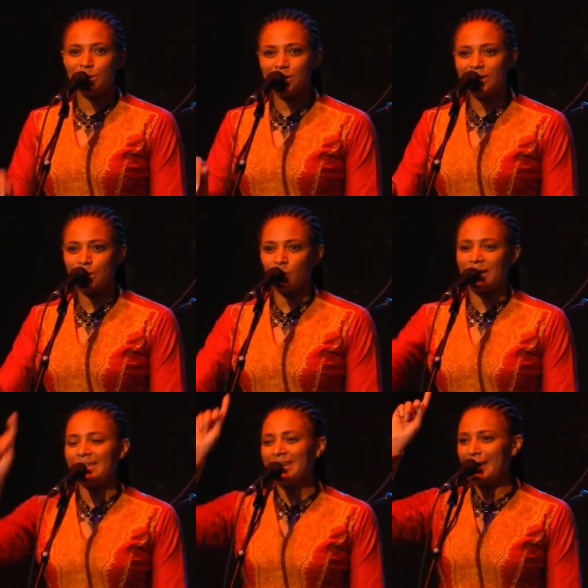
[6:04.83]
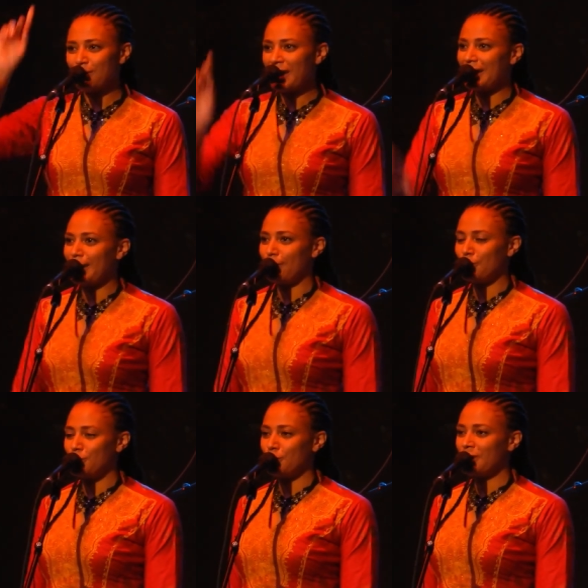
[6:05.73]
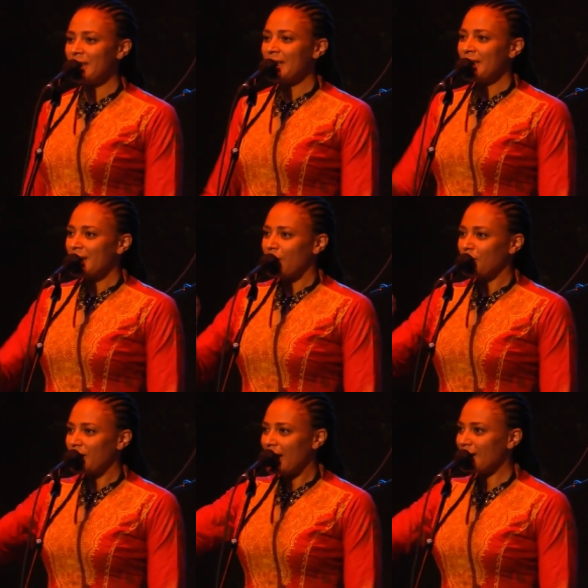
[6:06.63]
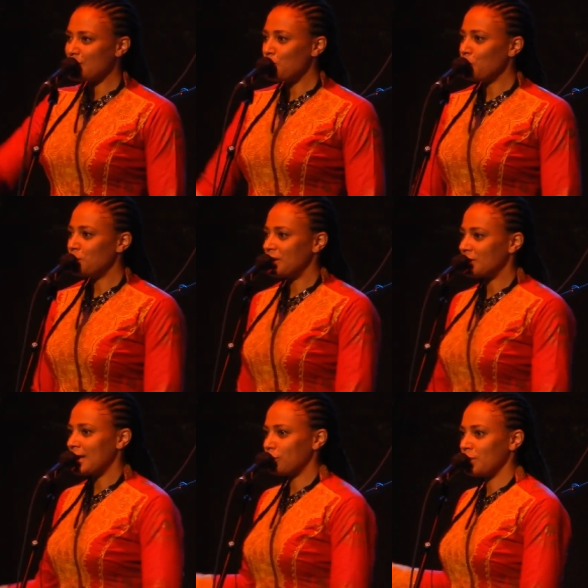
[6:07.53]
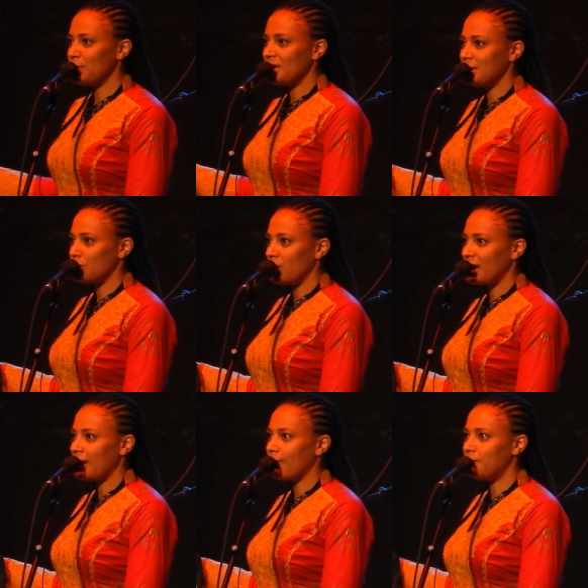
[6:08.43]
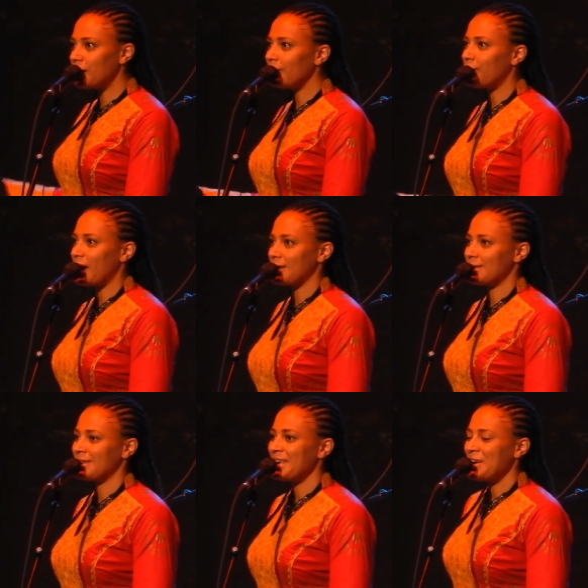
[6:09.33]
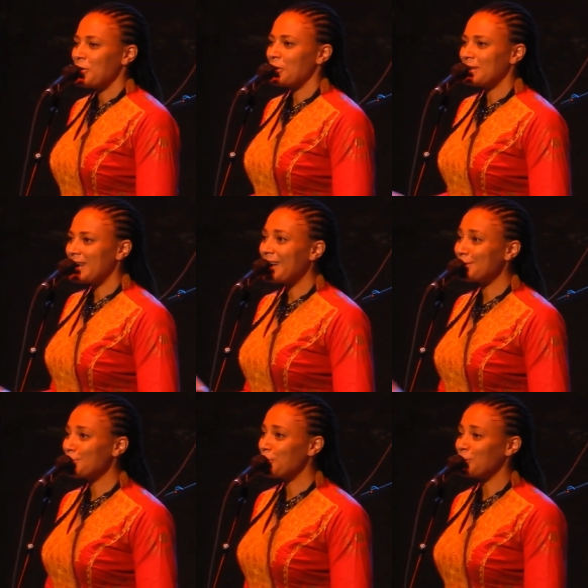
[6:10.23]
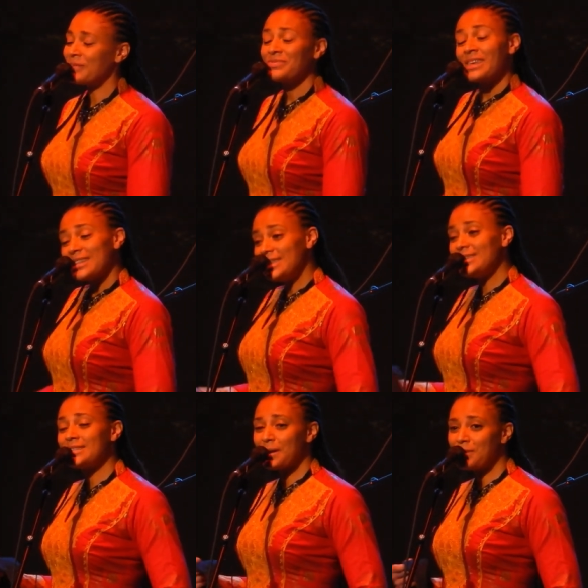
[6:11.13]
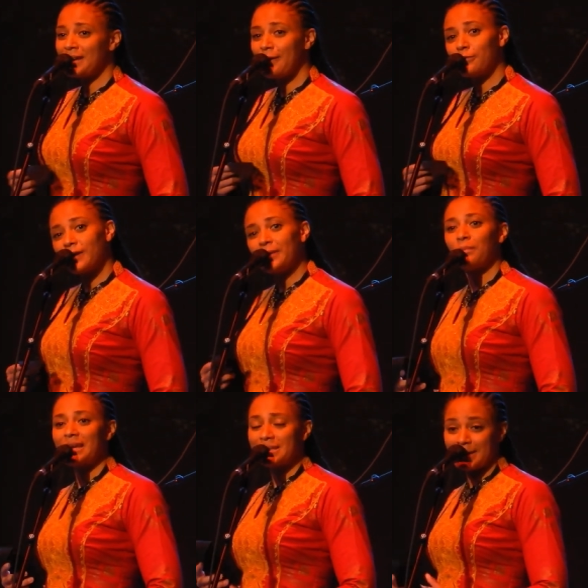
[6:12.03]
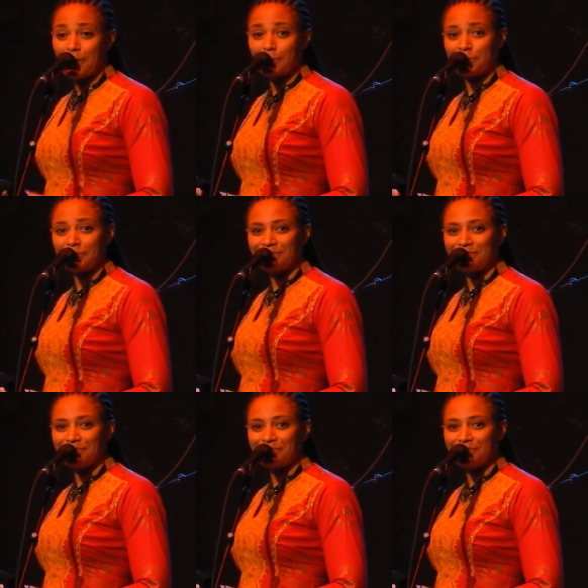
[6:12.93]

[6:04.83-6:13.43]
this is what I dedicate my life to on the last note, because that three minutes is running out very fast, on the last note, this is something I've run myself.